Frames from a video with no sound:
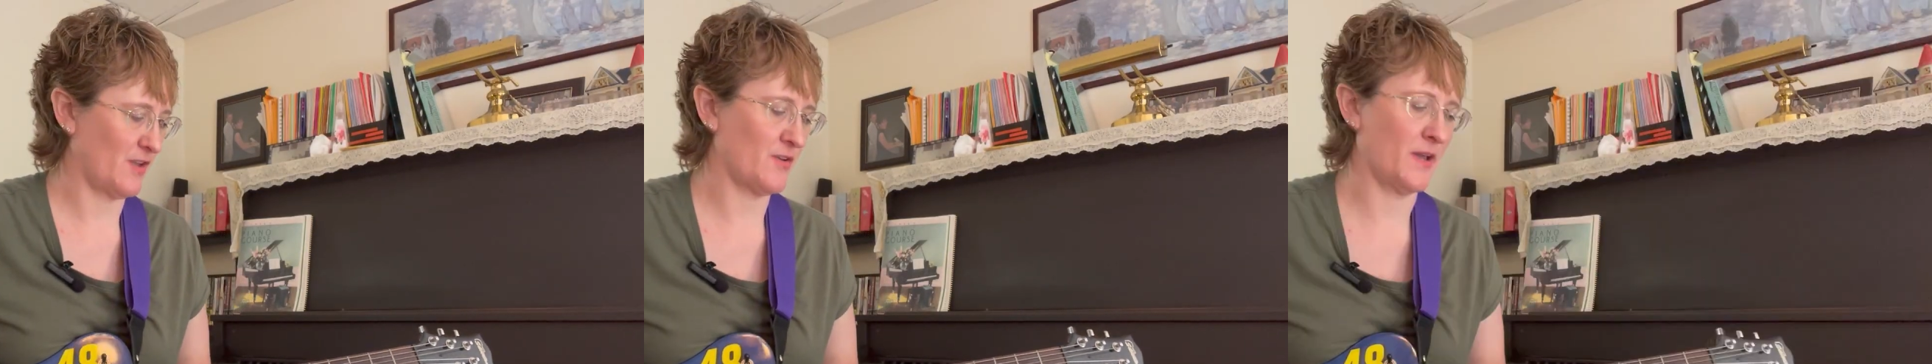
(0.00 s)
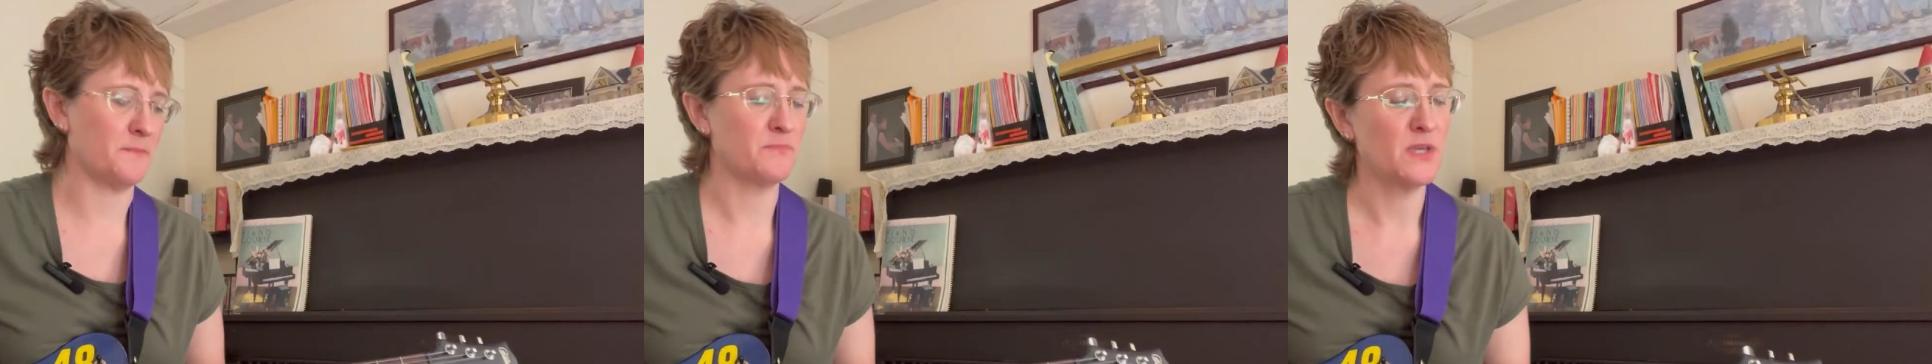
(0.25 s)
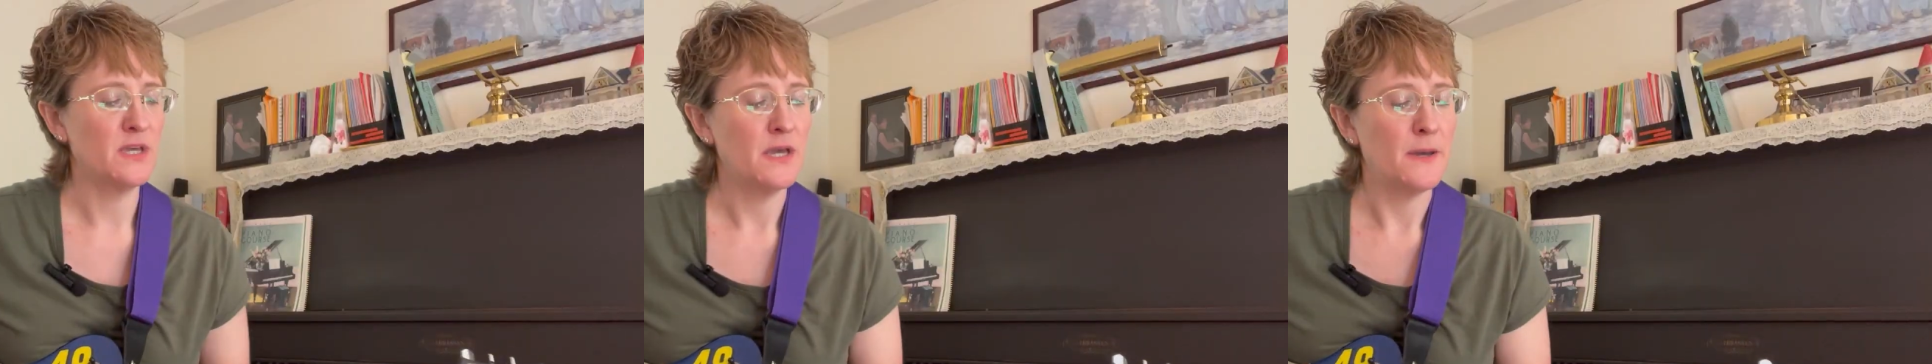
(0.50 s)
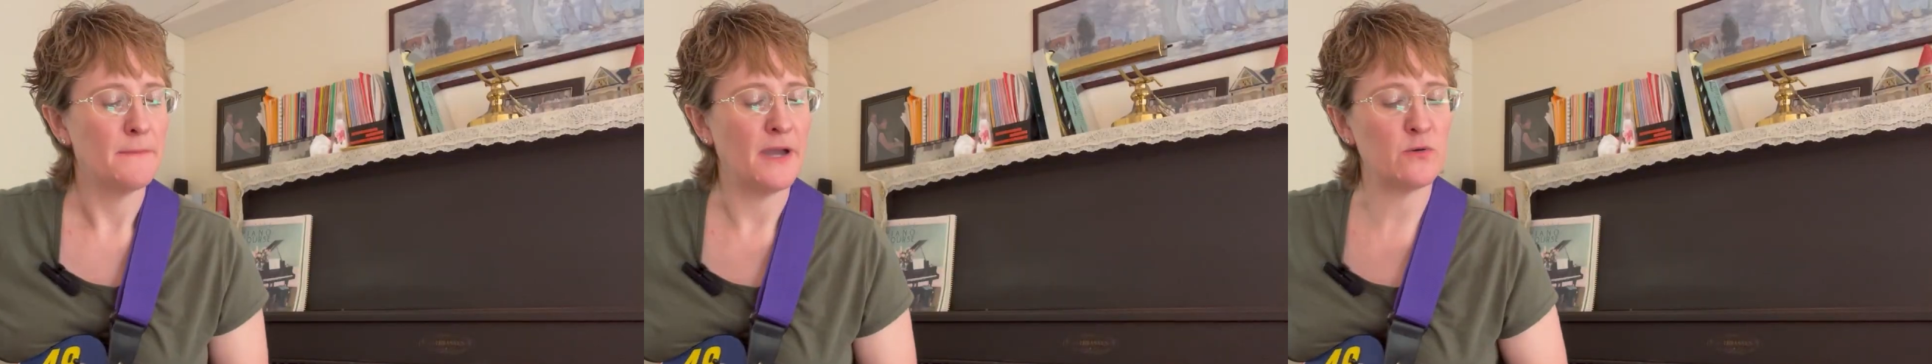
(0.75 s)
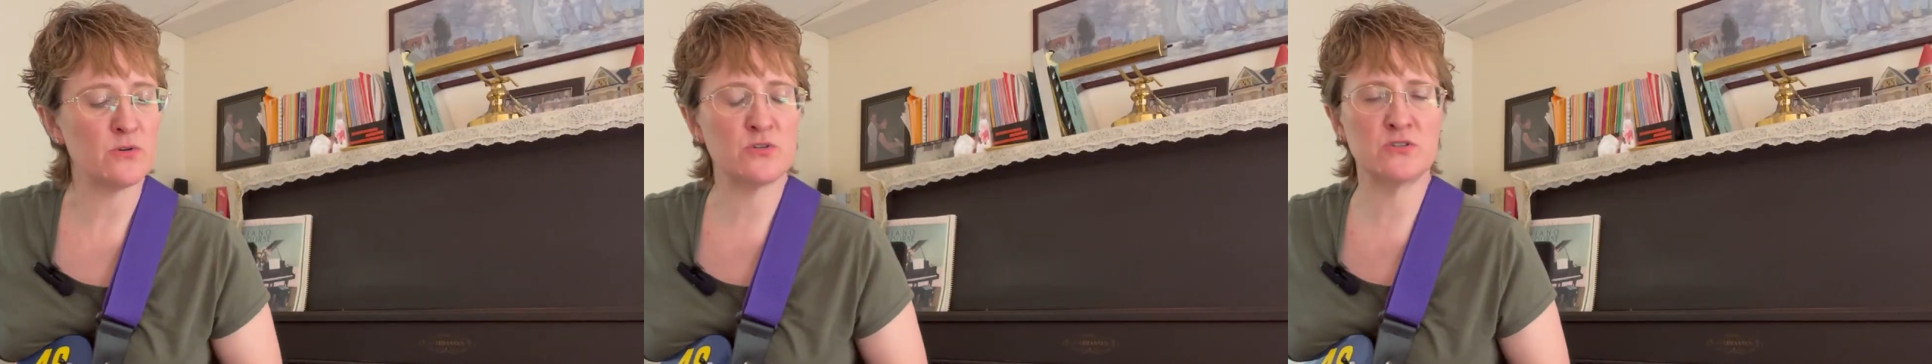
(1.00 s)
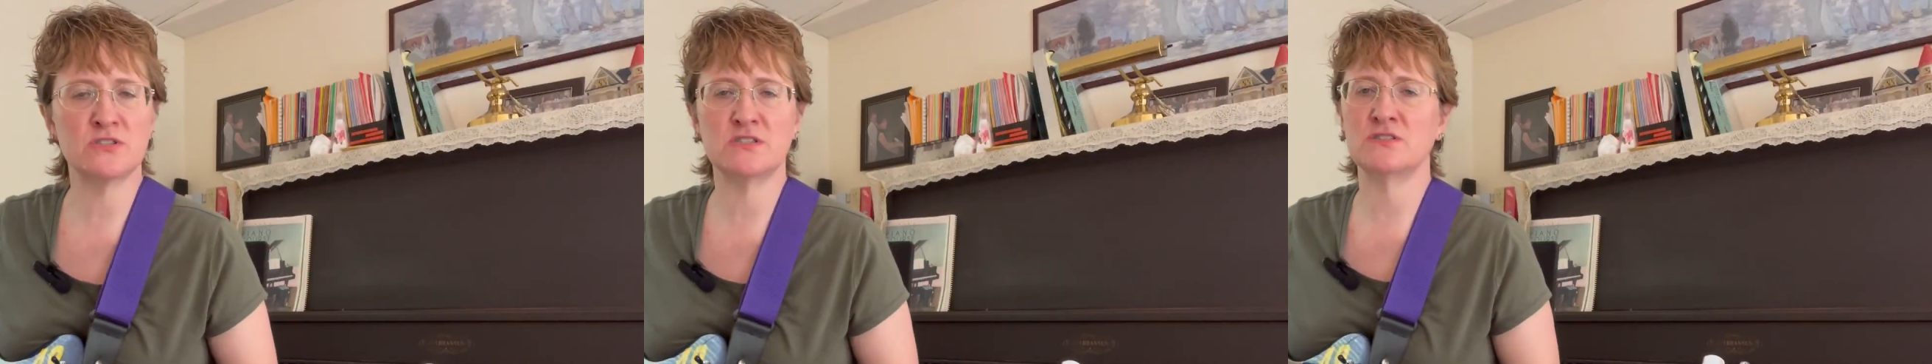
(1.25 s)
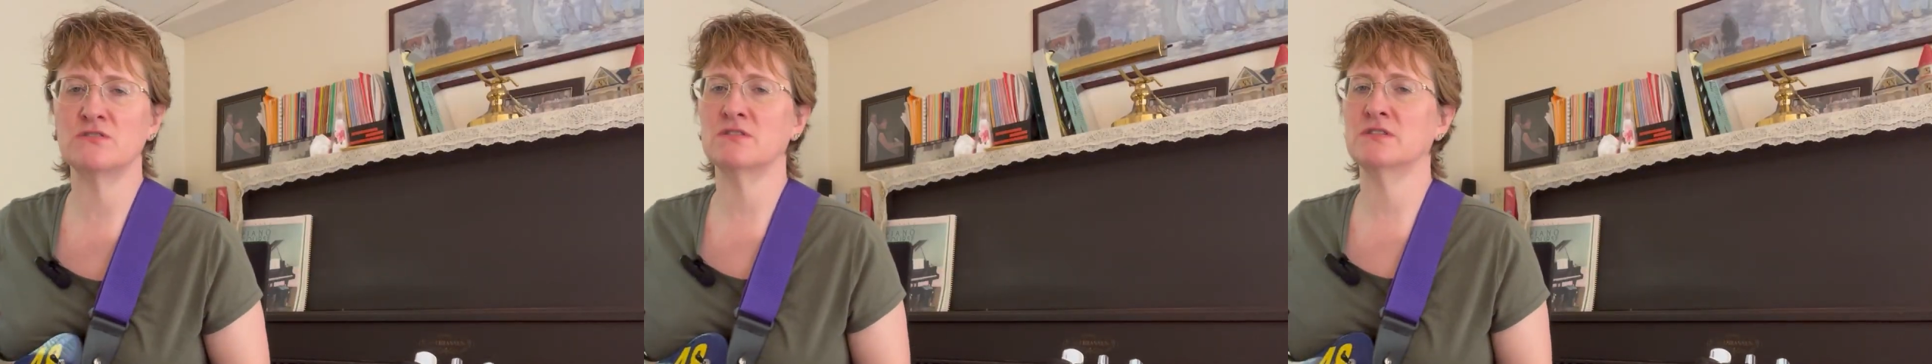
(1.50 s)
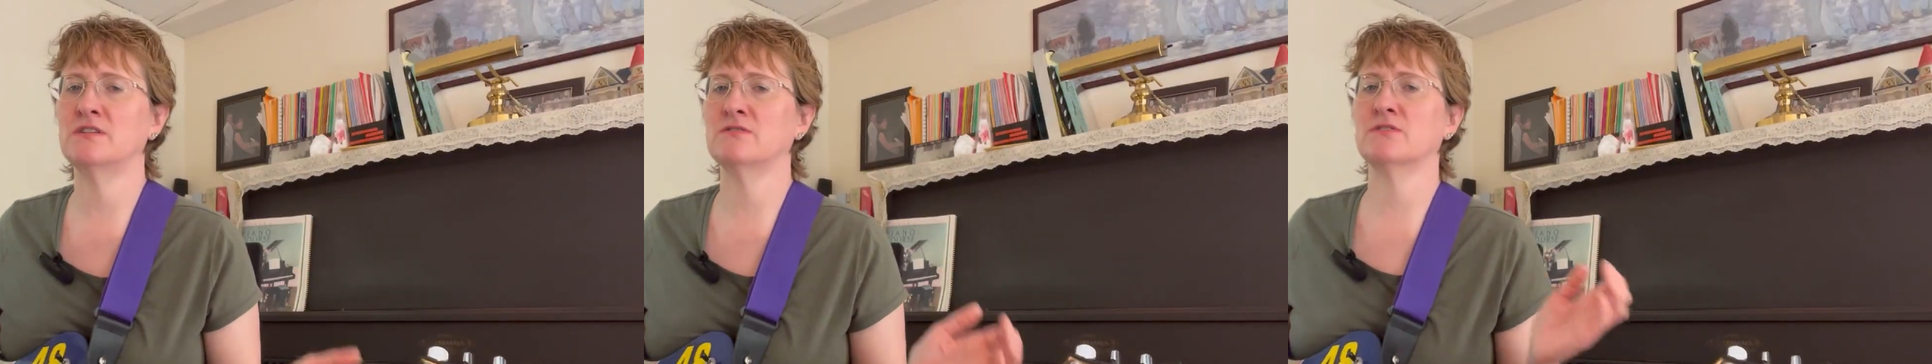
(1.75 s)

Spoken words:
Okay. Power chords, as you can tell,